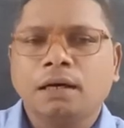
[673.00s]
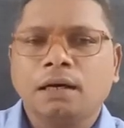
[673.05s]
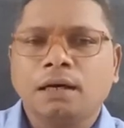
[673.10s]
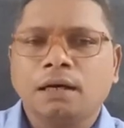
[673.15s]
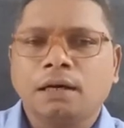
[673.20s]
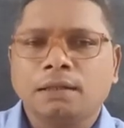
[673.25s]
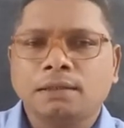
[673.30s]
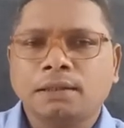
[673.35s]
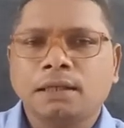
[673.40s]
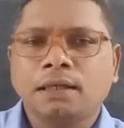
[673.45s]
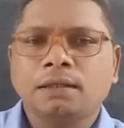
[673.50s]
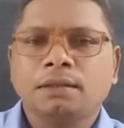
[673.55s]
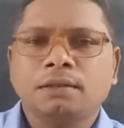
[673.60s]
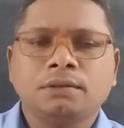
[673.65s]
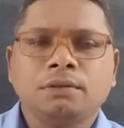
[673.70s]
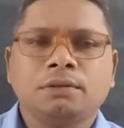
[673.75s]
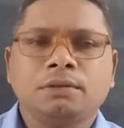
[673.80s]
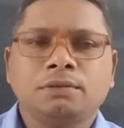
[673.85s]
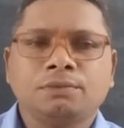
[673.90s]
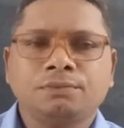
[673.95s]
that
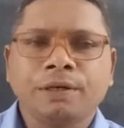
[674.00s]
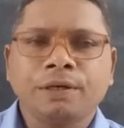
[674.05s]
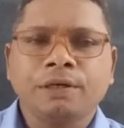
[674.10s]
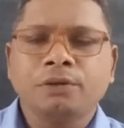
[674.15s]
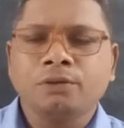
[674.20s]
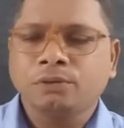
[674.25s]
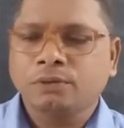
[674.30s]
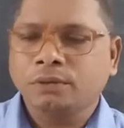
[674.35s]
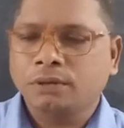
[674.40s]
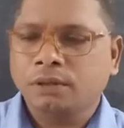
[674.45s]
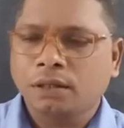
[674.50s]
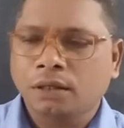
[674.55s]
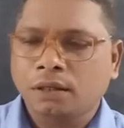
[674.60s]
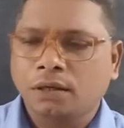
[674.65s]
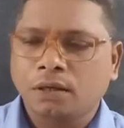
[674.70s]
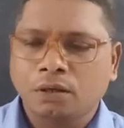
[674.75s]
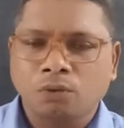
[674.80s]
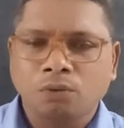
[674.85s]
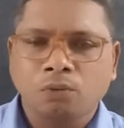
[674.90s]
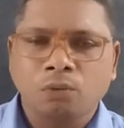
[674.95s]
went to the
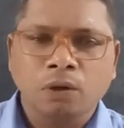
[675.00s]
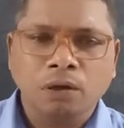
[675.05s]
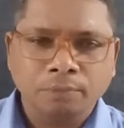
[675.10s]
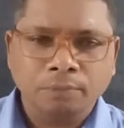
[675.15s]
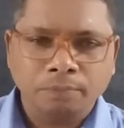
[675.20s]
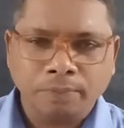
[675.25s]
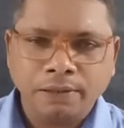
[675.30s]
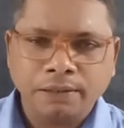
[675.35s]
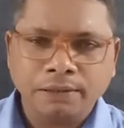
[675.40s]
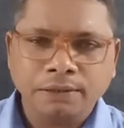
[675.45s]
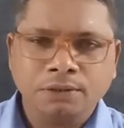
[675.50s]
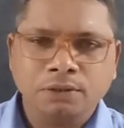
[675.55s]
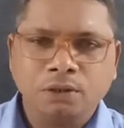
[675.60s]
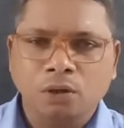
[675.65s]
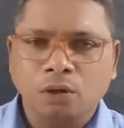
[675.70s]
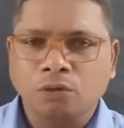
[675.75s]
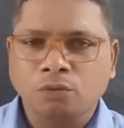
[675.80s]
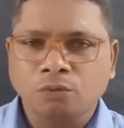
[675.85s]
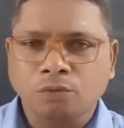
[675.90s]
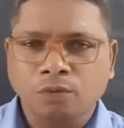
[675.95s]
workplace or
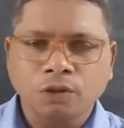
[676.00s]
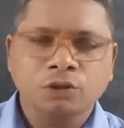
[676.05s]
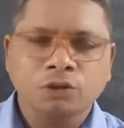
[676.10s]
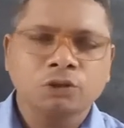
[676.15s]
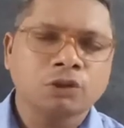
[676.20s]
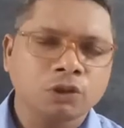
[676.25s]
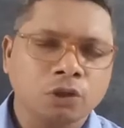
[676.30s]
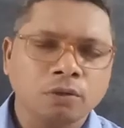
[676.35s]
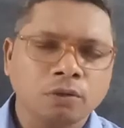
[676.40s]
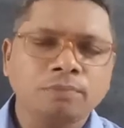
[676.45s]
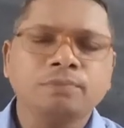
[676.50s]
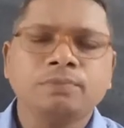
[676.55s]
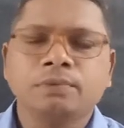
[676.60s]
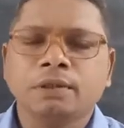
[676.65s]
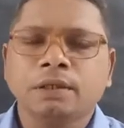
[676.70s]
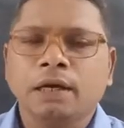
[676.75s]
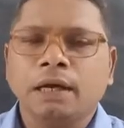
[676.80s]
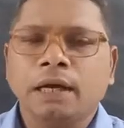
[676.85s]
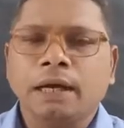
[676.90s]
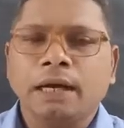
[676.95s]

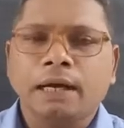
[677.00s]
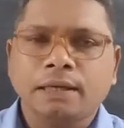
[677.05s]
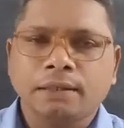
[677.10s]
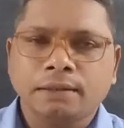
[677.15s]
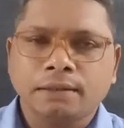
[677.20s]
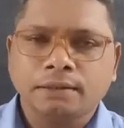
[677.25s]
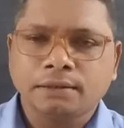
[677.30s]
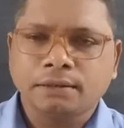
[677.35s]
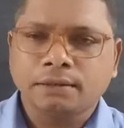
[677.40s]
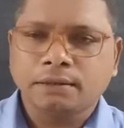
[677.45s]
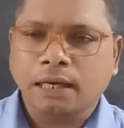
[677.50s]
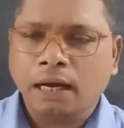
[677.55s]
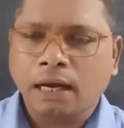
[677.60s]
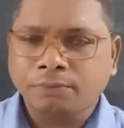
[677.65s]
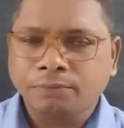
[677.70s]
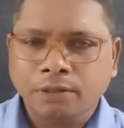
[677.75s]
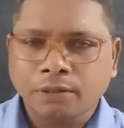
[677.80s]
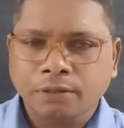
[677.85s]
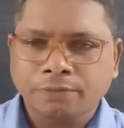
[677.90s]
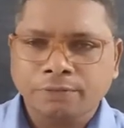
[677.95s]
workshop, and
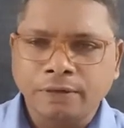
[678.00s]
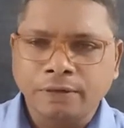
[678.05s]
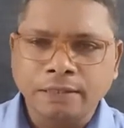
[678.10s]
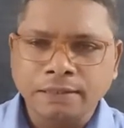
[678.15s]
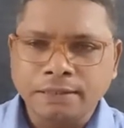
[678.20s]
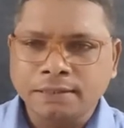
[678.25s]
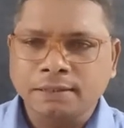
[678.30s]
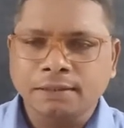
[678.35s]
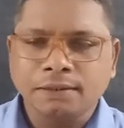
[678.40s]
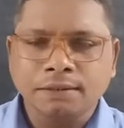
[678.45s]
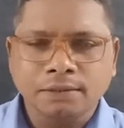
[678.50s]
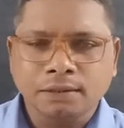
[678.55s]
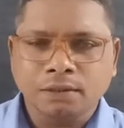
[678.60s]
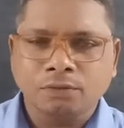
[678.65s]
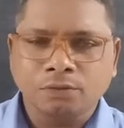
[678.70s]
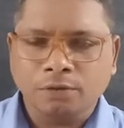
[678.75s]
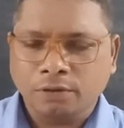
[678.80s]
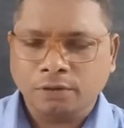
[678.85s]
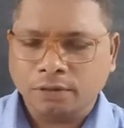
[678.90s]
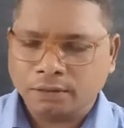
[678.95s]
after finishing the
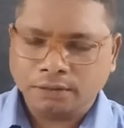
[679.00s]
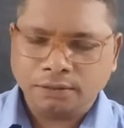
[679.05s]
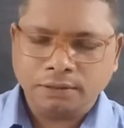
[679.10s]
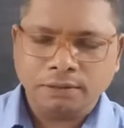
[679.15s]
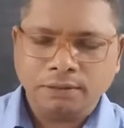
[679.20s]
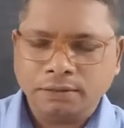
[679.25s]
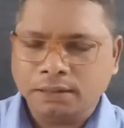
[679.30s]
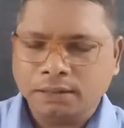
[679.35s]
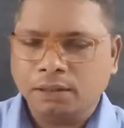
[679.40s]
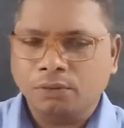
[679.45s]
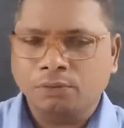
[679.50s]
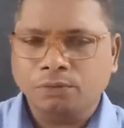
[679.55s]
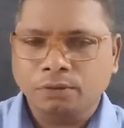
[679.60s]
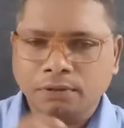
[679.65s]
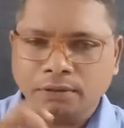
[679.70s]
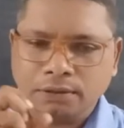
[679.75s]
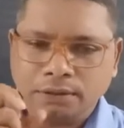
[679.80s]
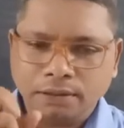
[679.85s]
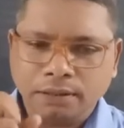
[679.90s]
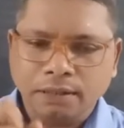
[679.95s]
work they would
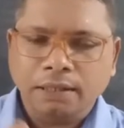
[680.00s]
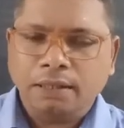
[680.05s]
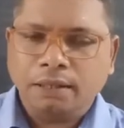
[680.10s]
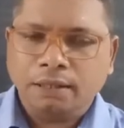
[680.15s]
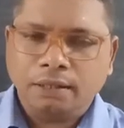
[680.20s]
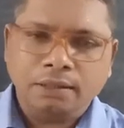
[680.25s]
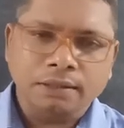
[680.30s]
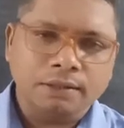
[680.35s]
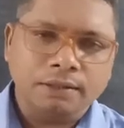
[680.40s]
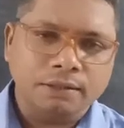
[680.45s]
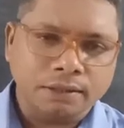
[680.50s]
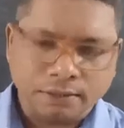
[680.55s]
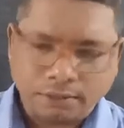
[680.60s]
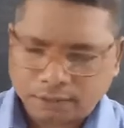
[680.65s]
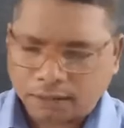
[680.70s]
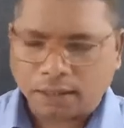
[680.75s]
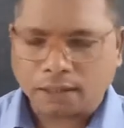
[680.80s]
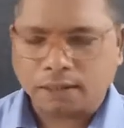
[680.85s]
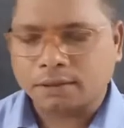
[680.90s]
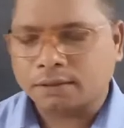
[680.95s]
return
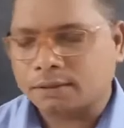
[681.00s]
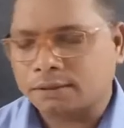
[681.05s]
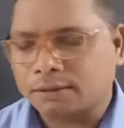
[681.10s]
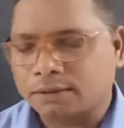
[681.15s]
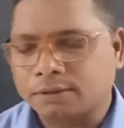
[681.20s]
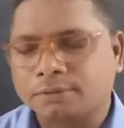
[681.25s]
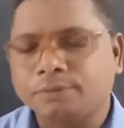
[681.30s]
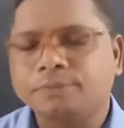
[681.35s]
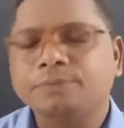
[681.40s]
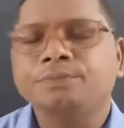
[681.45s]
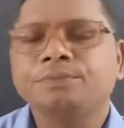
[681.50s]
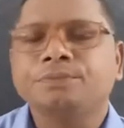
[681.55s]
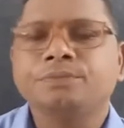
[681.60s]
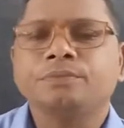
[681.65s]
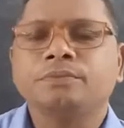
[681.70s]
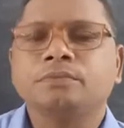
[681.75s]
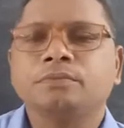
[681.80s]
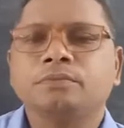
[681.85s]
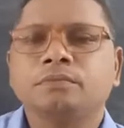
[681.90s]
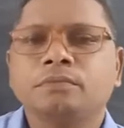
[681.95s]
that.
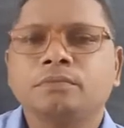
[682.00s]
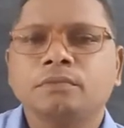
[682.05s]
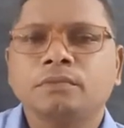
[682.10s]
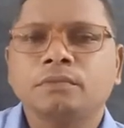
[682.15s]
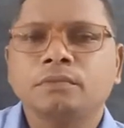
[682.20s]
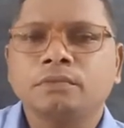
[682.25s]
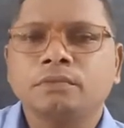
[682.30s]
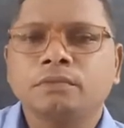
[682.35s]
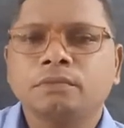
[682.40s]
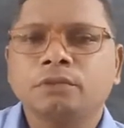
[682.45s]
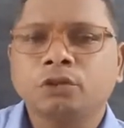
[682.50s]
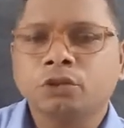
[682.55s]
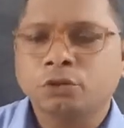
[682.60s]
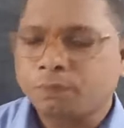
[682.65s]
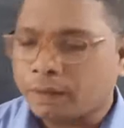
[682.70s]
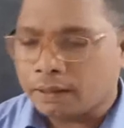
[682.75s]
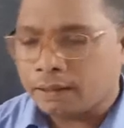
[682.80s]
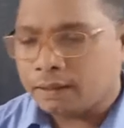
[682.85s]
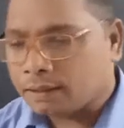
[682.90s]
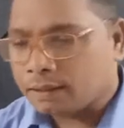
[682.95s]
So
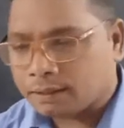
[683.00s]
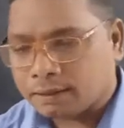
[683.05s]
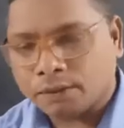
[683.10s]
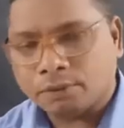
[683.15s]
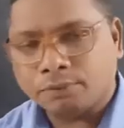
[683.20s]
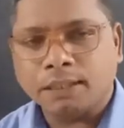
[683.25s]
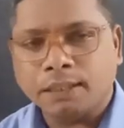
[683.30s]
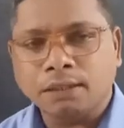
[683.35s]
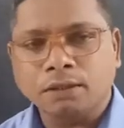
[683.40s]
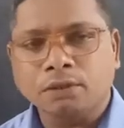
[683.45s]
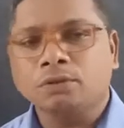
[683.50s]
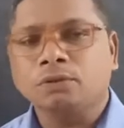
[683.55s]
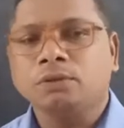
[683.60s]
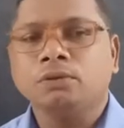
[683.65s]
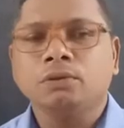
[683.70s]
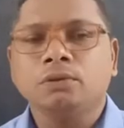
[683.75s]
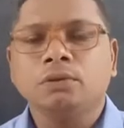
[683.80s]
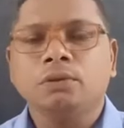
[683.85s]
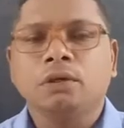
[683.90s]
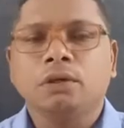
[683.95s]
finally they went to
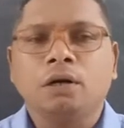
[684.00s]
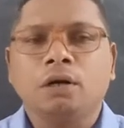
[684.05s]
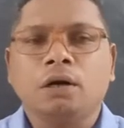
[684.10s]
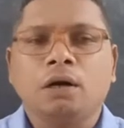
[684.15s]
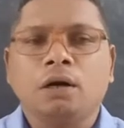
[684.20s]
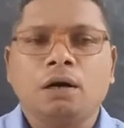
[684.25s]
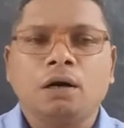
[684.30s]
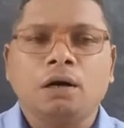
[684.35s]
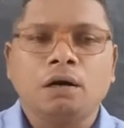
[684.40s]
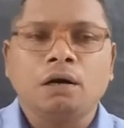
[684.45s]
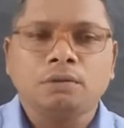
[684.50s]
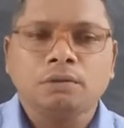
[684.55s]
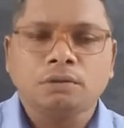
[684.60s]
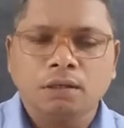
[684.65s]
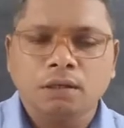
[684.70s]
the